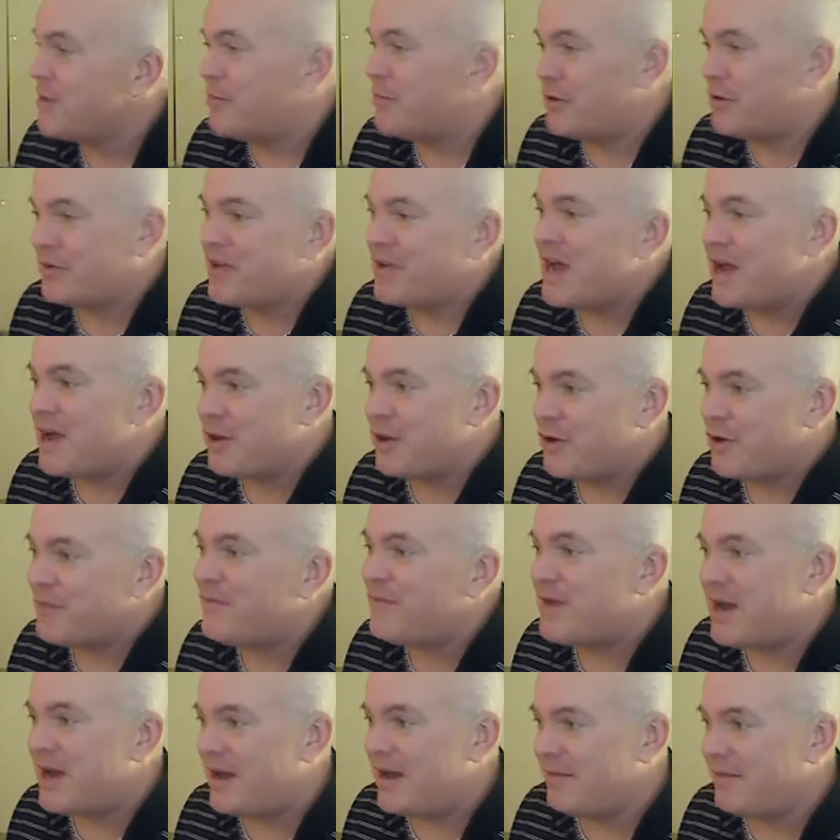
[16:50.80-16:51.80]
put down your
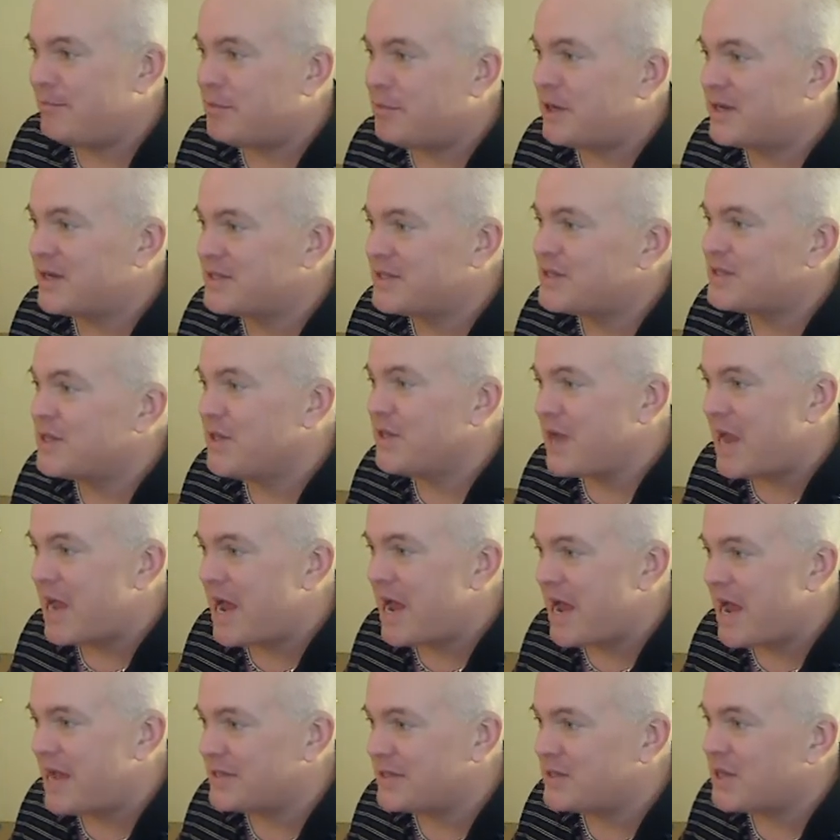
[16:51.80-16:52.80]
$5 in the
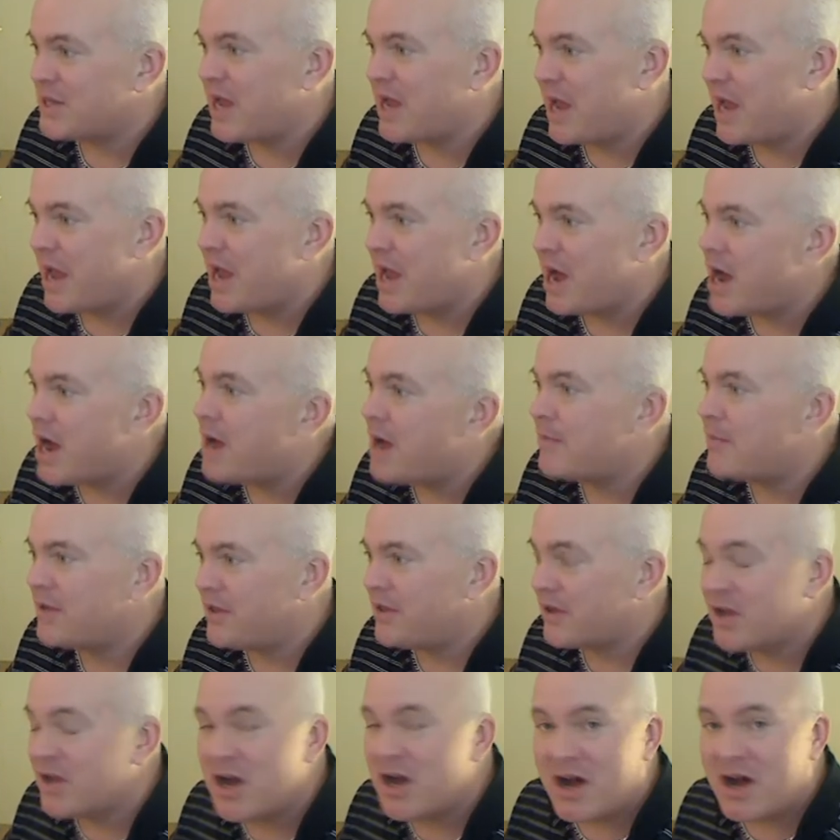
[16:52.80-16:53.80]
hat, say, hey, I'm
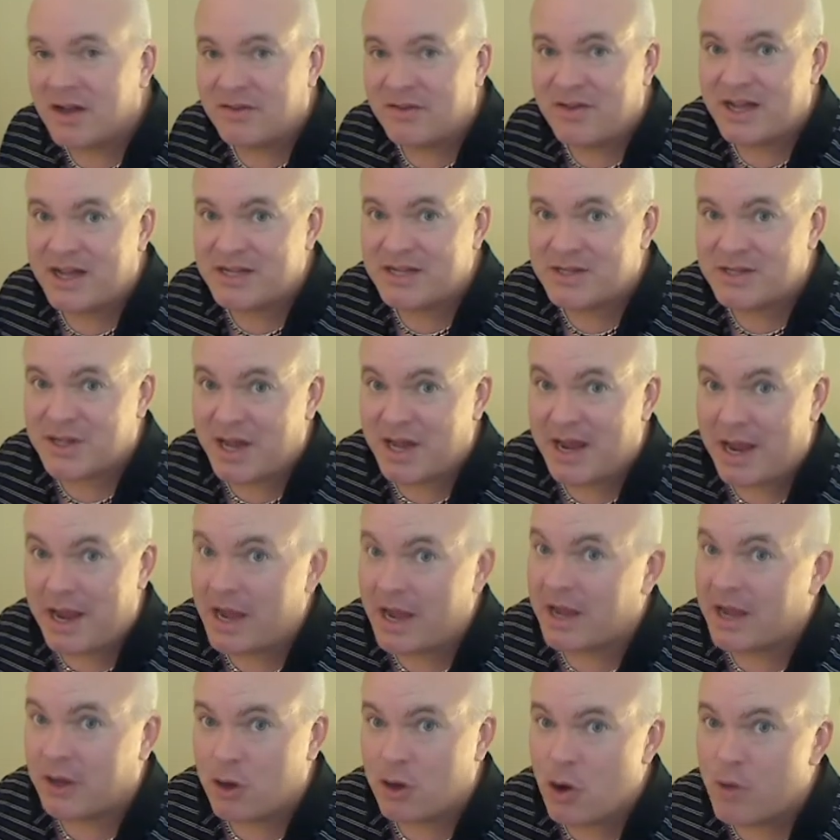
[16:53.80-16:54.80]
in the contest,
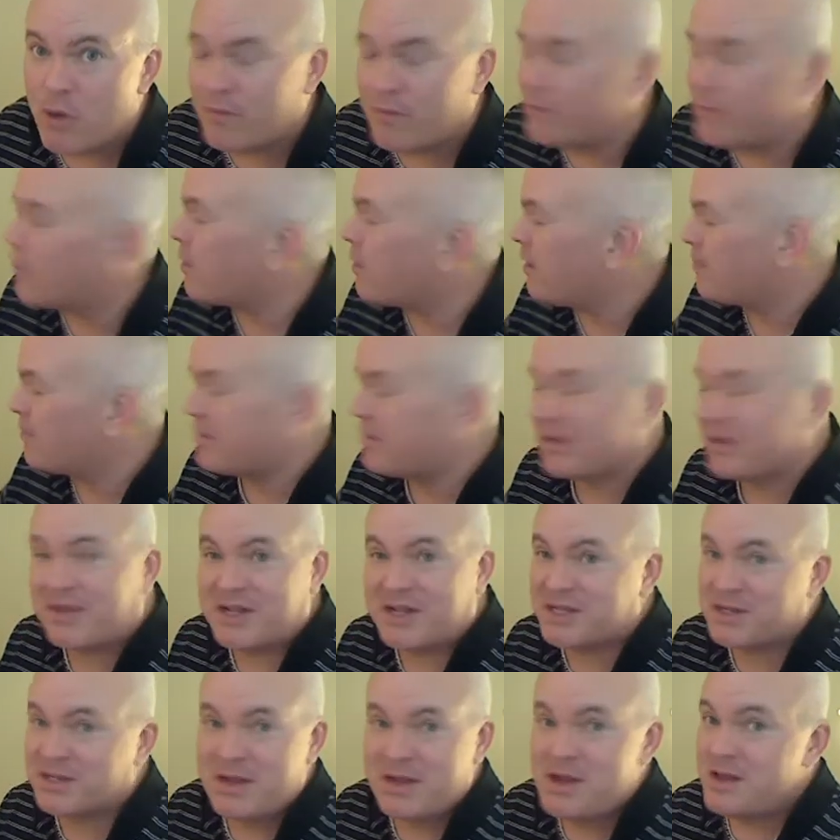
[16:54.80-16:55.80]
and go for it. But
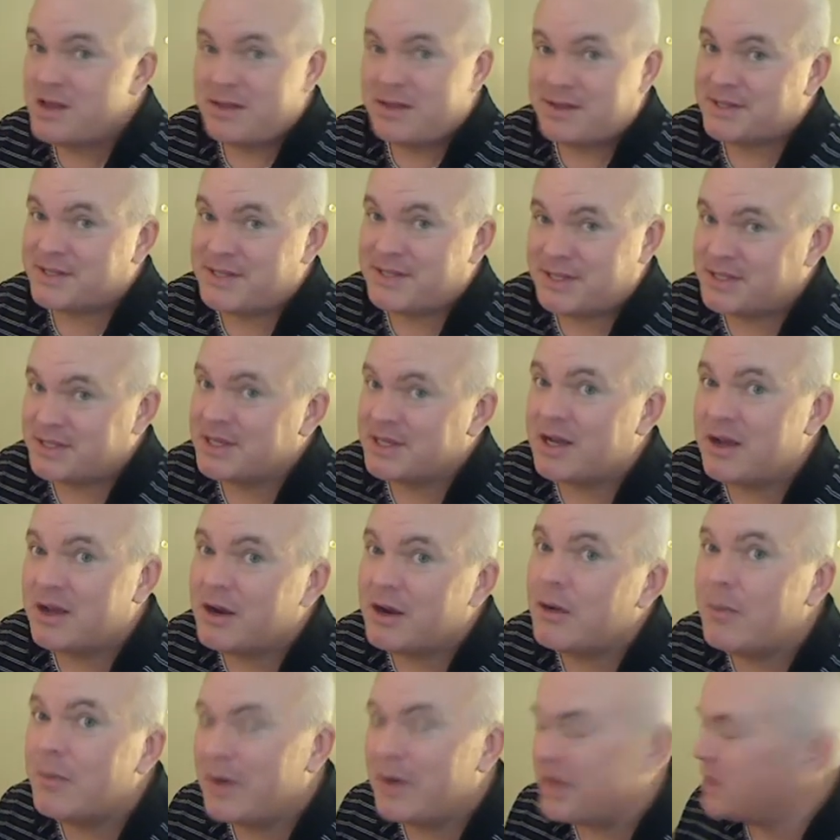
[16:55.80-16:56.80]
this isn't
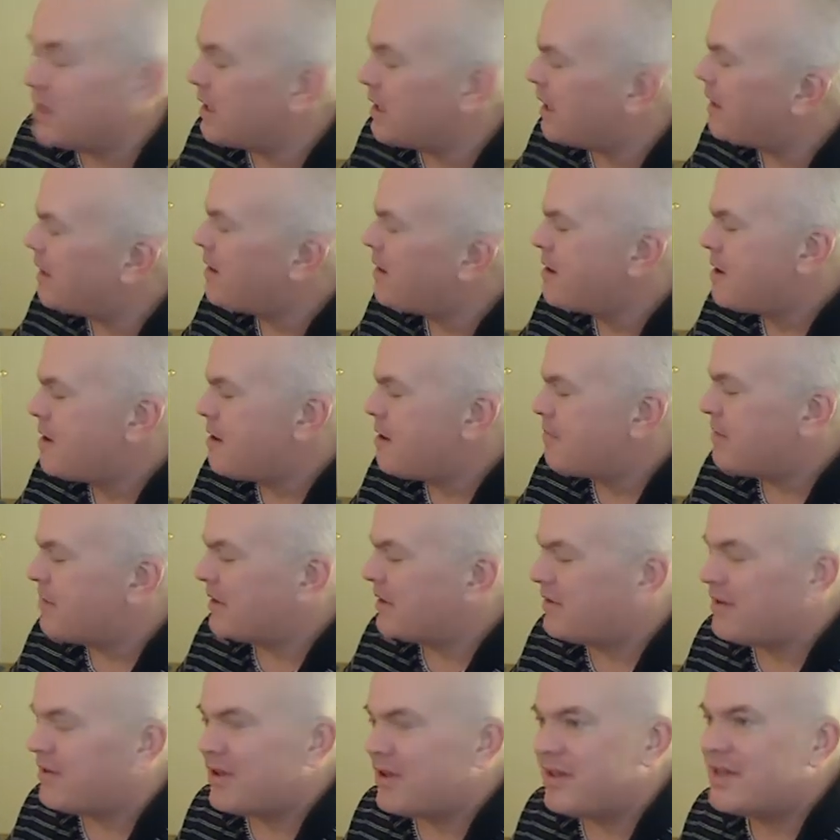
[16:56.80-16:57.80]
going to win you.
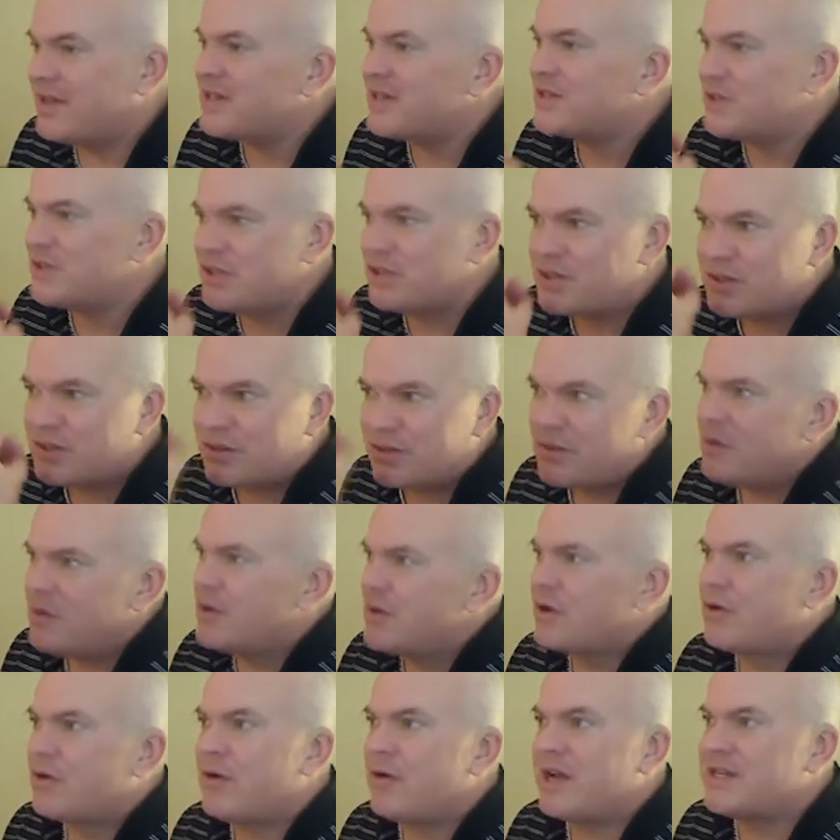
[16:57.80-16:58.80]
But this just
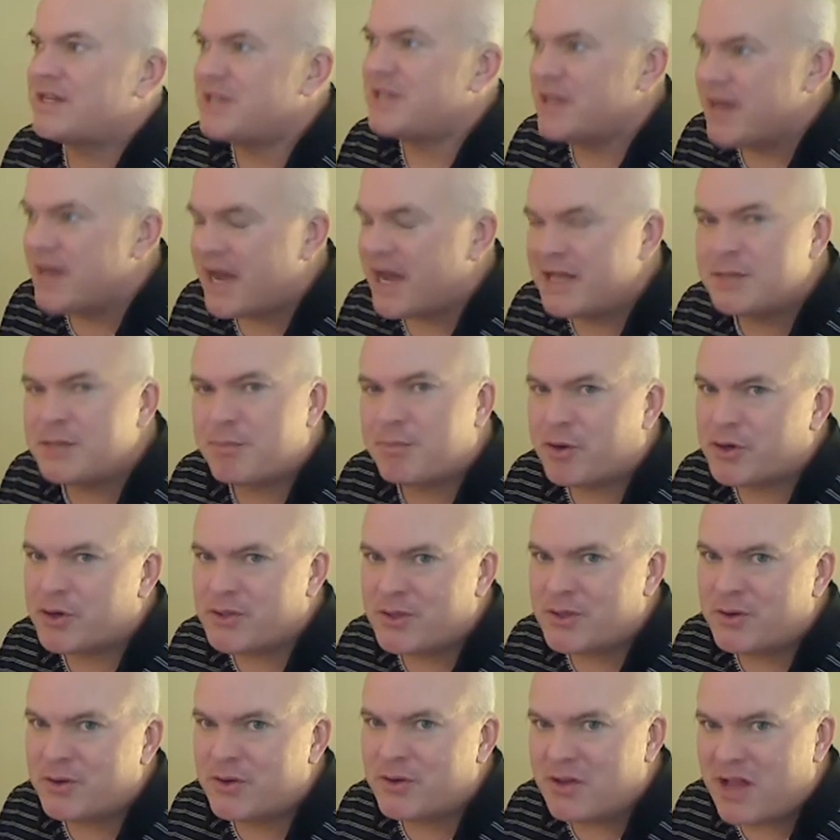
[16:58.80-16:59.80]
creates a nice
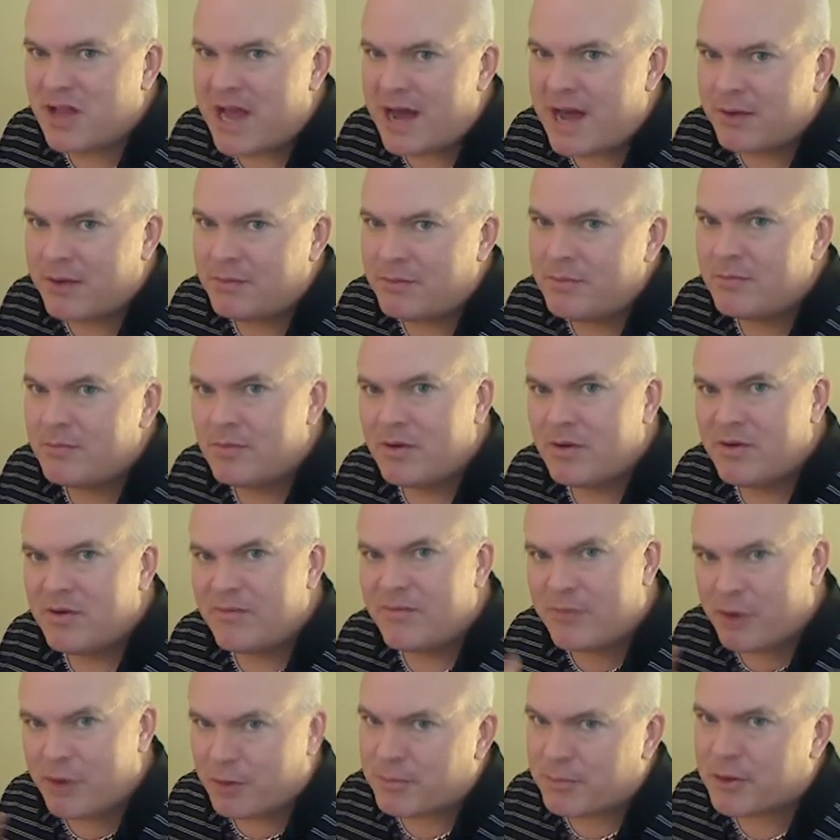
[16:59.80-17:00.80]
personal cloud
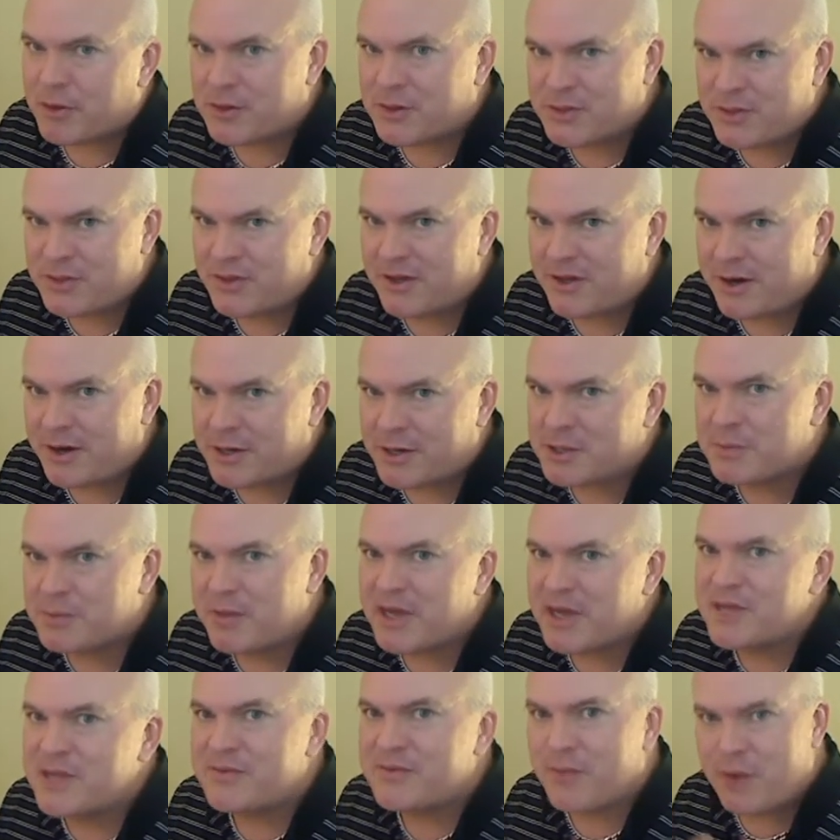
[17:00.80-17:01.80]
for your personal
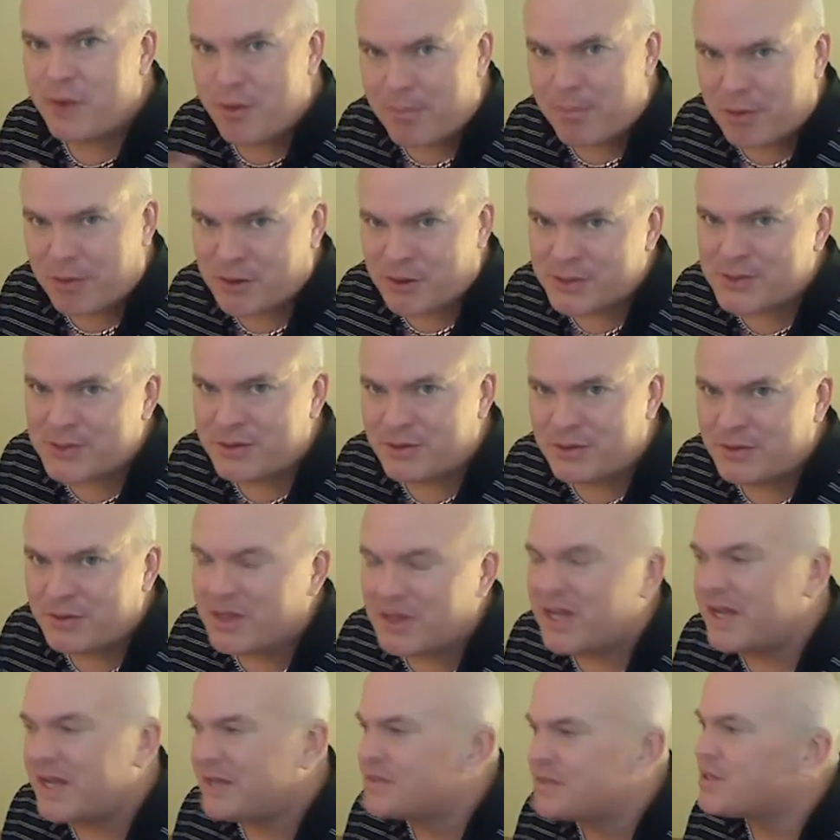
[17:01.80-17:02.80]
airspace, for your personal
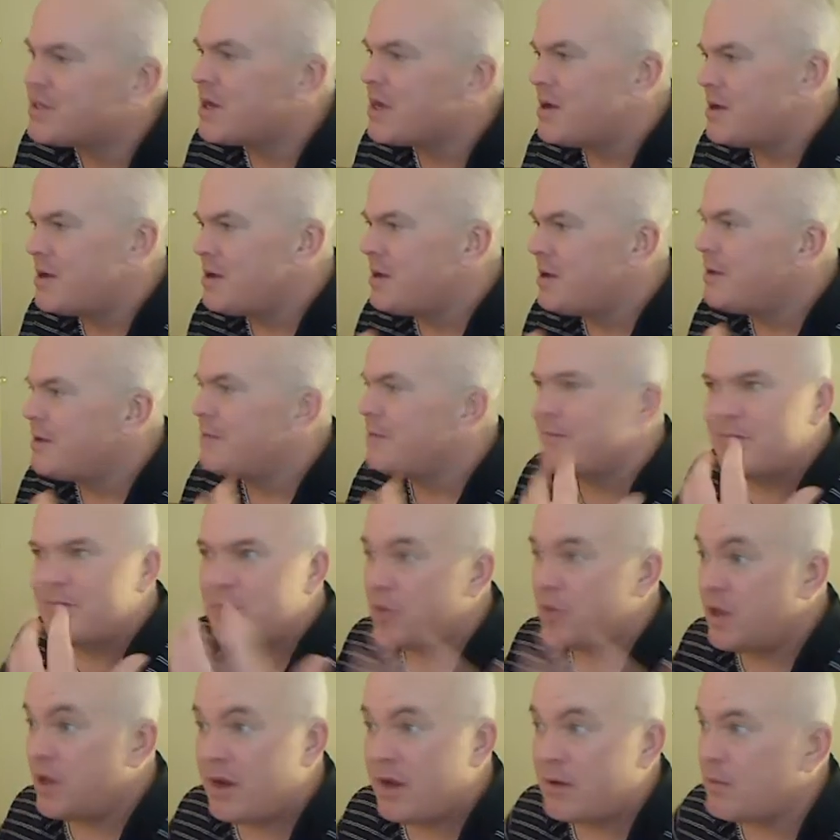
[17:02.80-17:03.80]
needs,
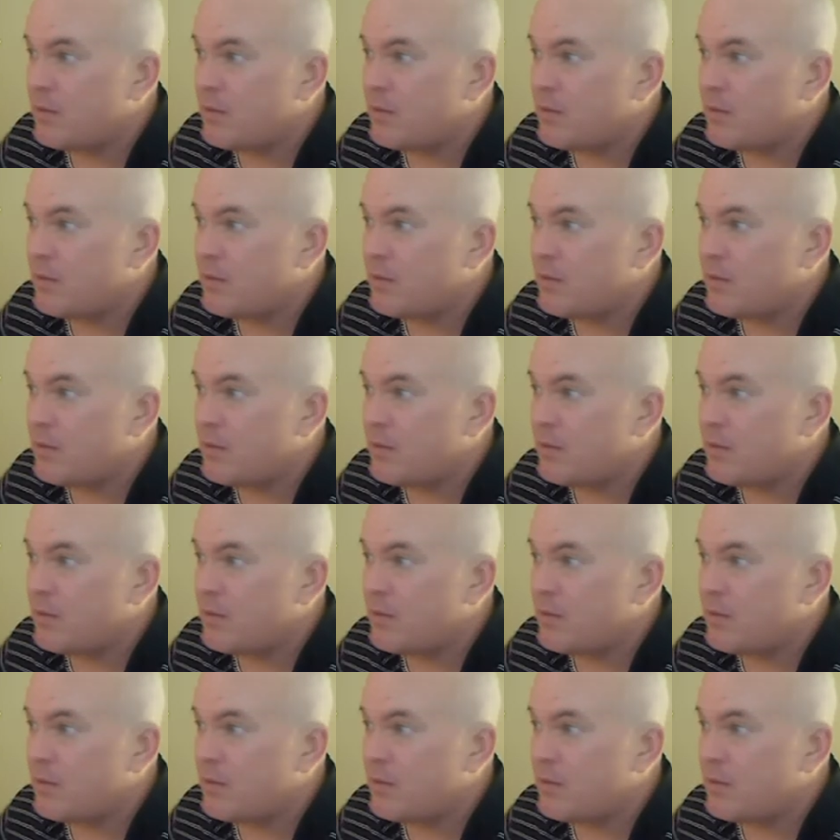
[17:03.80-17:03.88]
and it